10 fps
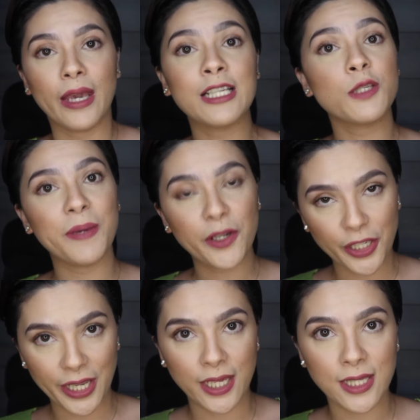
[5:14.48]

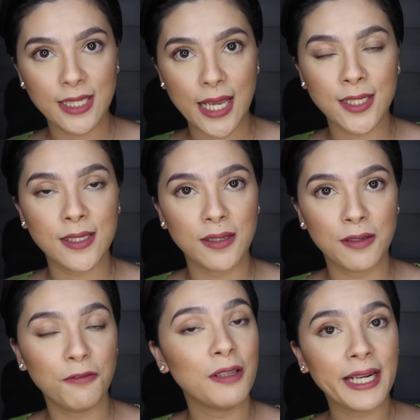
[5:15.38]
experience as
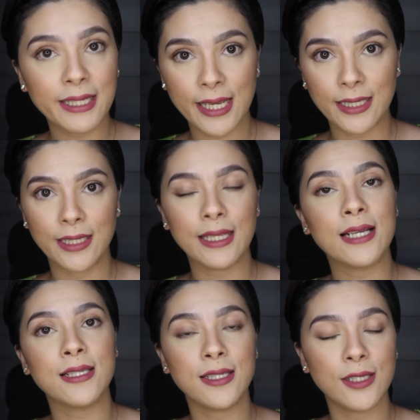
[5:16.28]
a flight attendant,
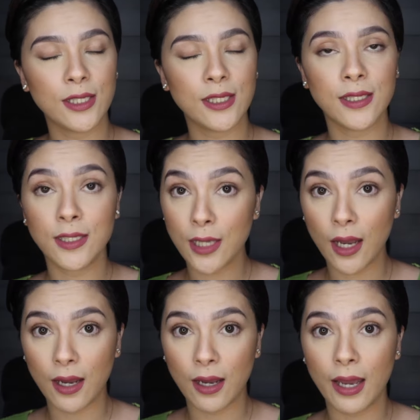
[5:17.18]
as a,
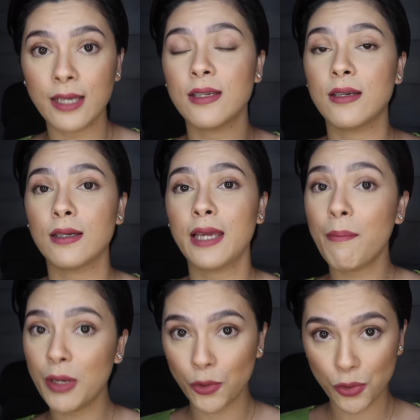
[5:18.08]
uh, as a
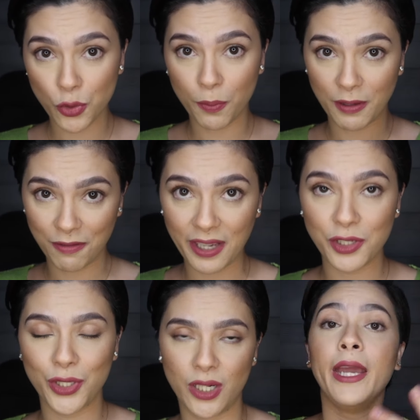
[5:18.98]
cabin crew
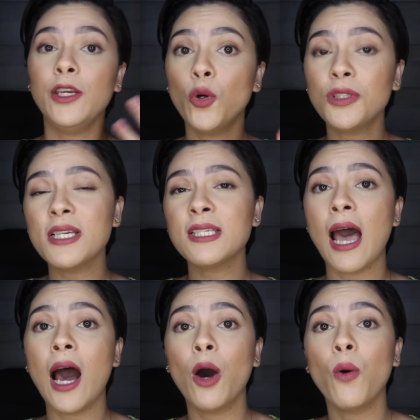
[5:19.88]
supervisor. And
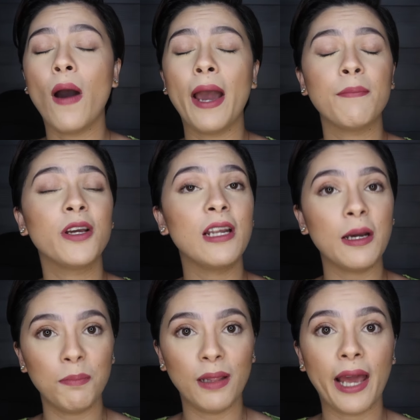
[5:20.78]
notice how I'm gonna
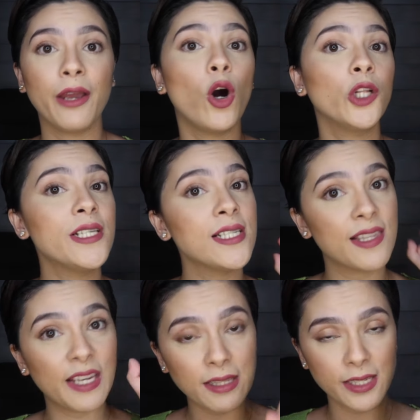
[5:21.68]
apply all these
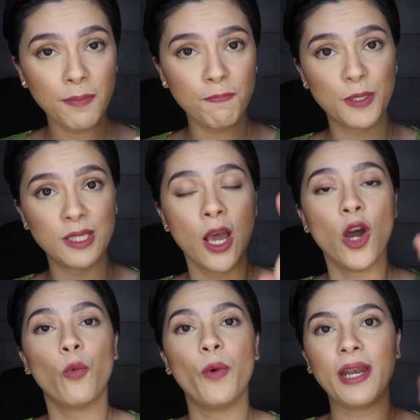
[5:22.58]
three tips
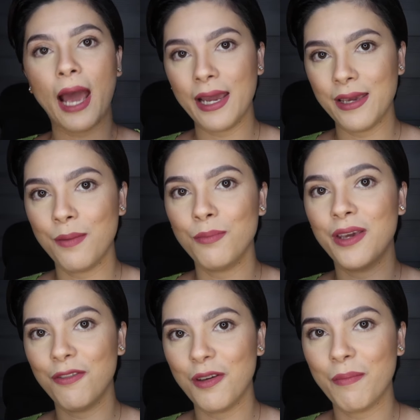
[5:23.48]
when I am
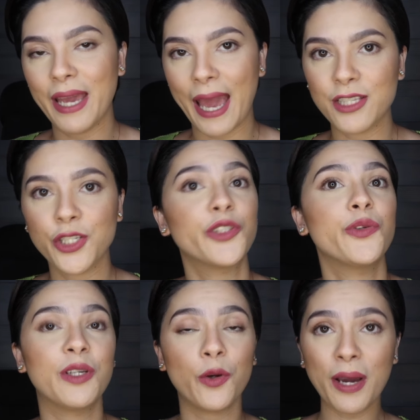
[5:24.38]
giving my answer
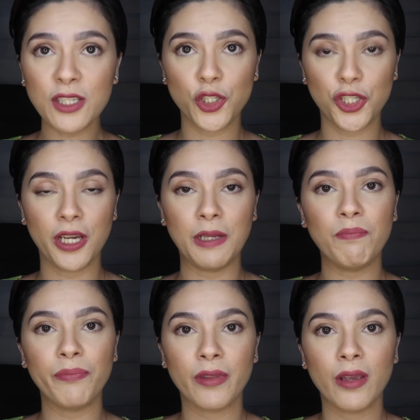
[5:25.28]
to the question,